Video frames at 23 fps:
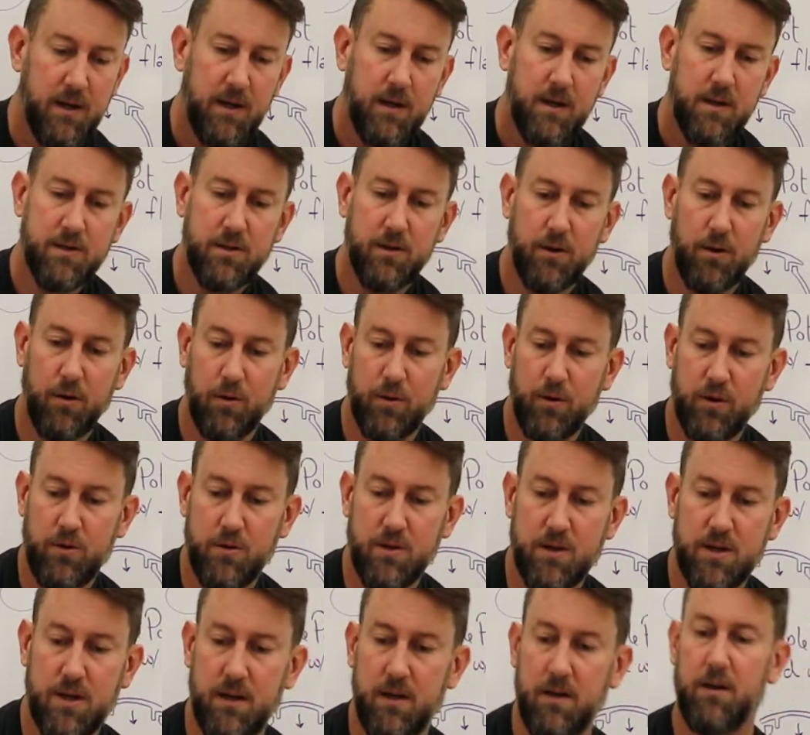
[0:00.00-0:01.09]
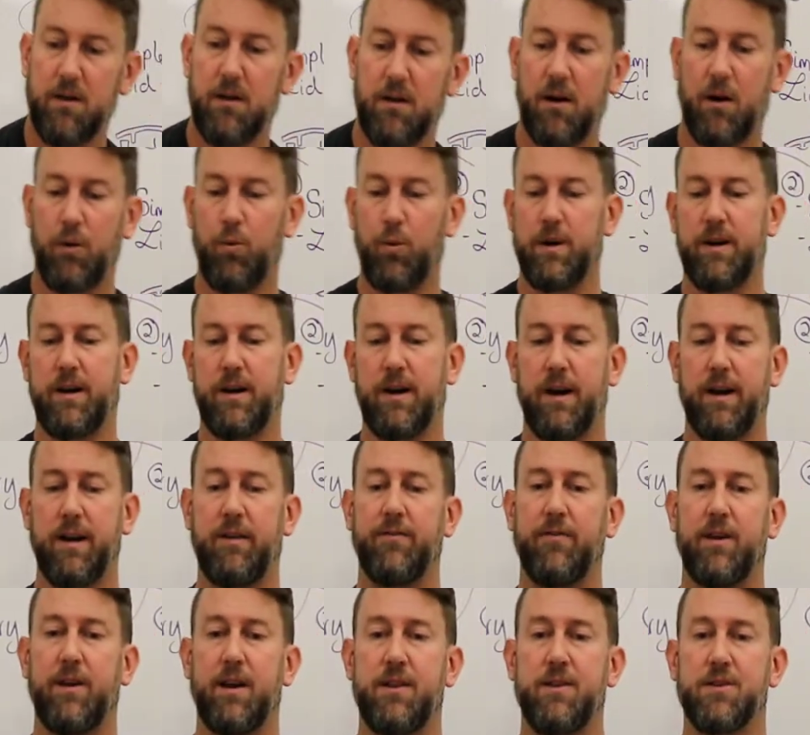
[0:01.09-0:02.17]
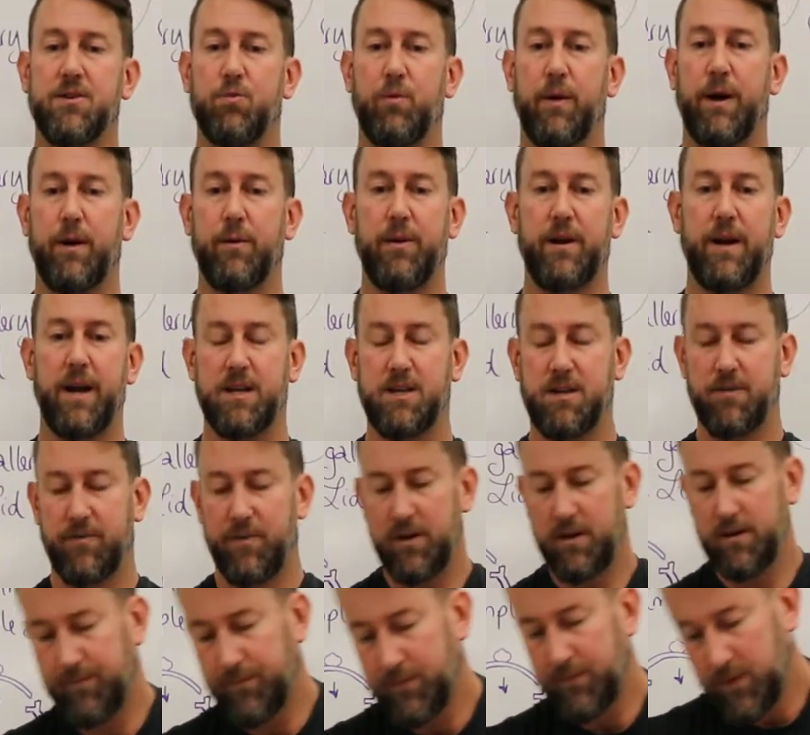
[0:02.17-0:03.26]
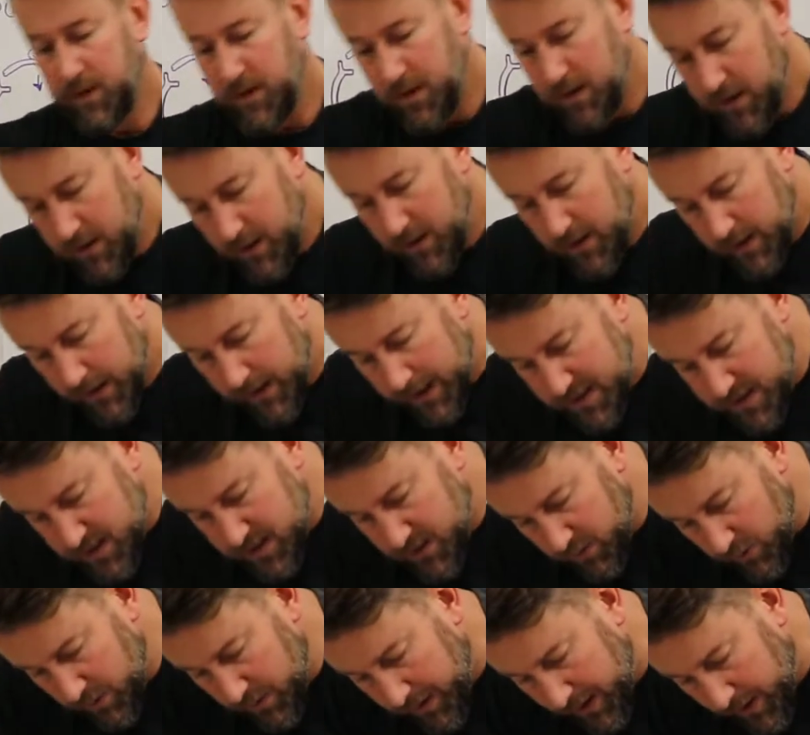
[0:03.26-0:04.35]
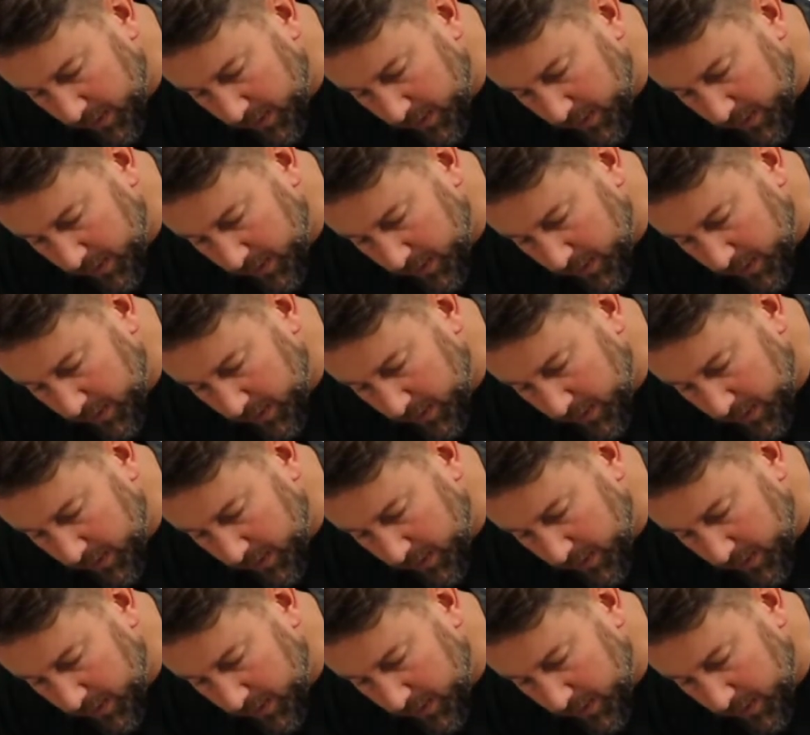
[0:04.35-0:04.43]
So using a wooden knife and this rounded edge of it, and slowing my